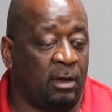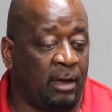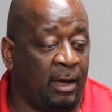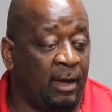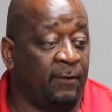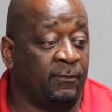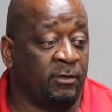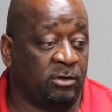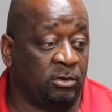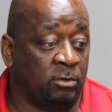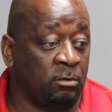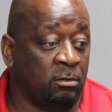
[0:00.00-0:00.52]
I
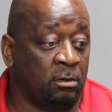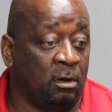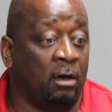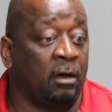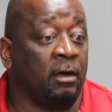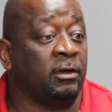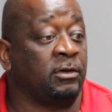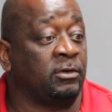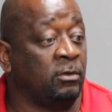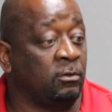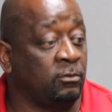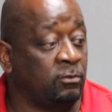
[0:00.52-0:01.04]
have a show car
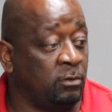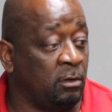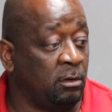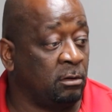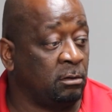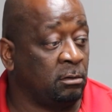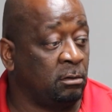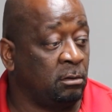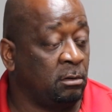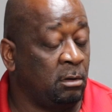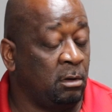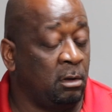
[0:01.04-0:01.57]
and a show truck.
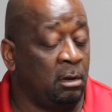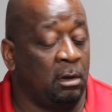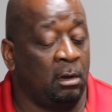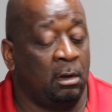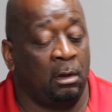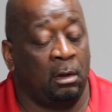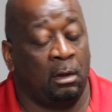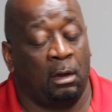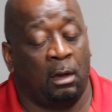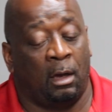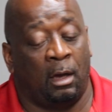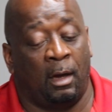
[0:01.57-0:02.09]

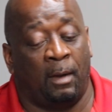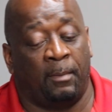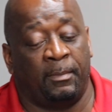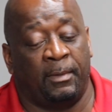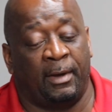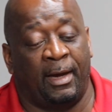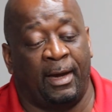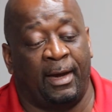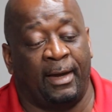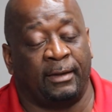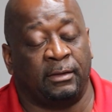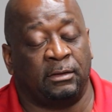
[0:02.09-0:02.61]
I'm
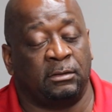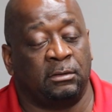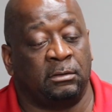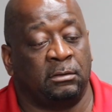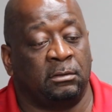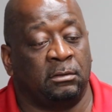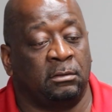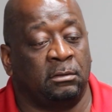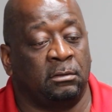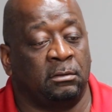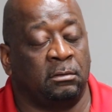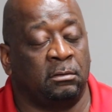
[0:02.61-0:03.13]
not
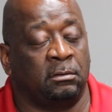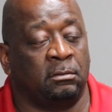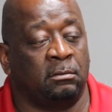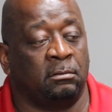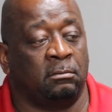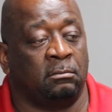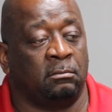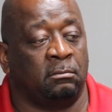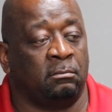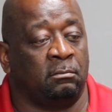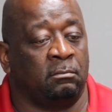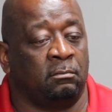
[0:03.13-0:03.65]

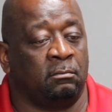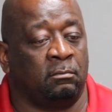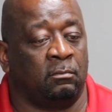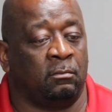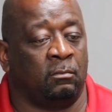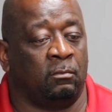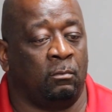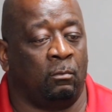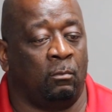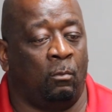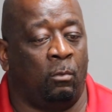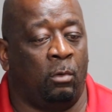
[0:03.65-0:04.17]

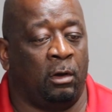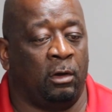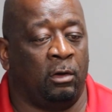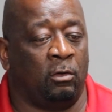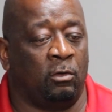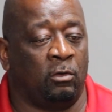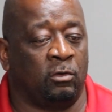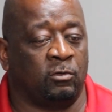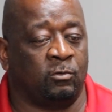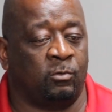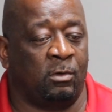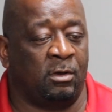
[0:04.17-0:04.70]
one of
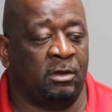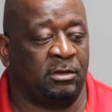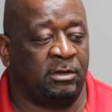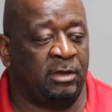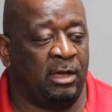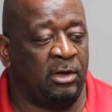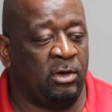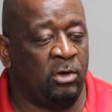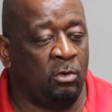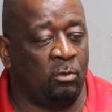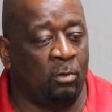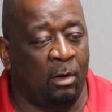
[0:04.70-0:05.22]
those ones
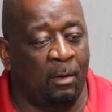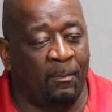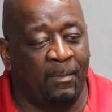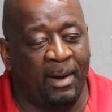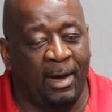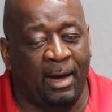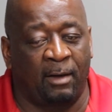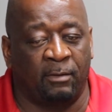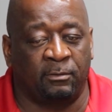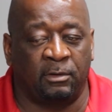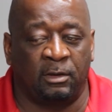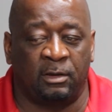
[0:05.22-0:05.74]
that know
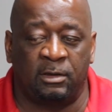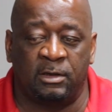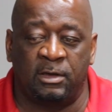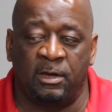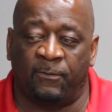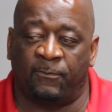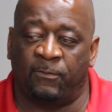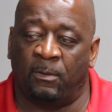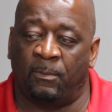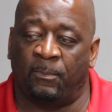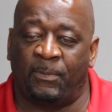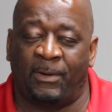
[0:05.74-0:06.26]
about the
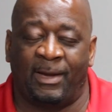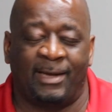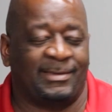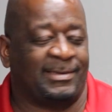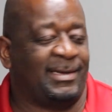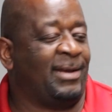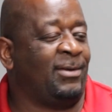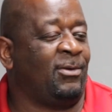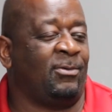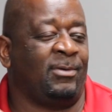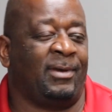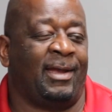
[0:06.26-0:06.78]
different paints.
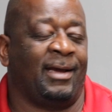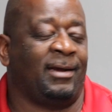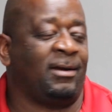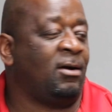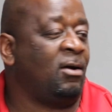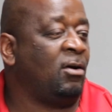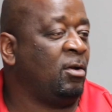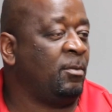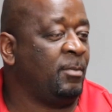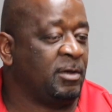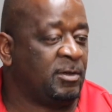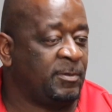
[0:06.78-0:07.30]
I don't like
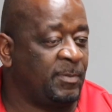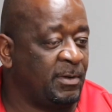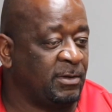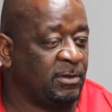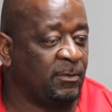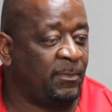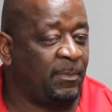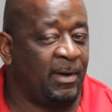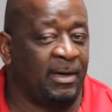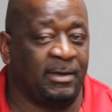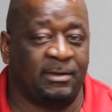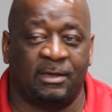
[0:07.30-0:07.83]
all them
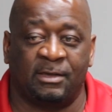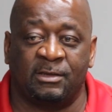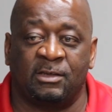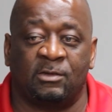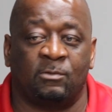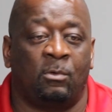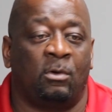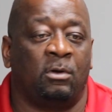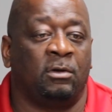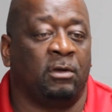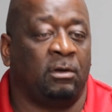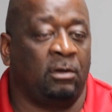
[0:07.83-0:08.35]
expensive paints. I just
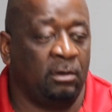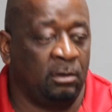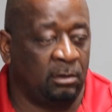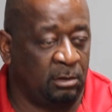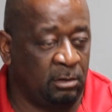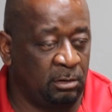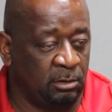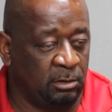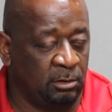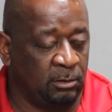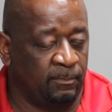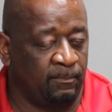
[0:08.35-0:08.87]
want it to look
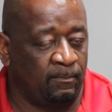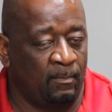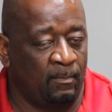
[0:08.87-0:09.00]
good.